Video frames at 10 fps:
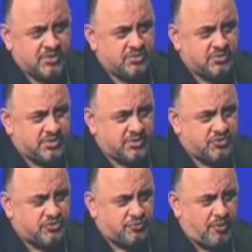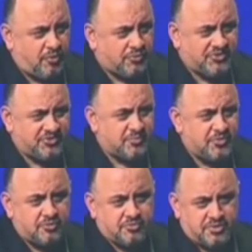You can control to some
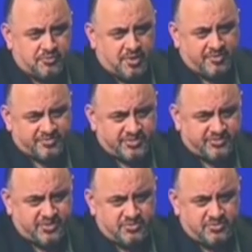degree the roughness,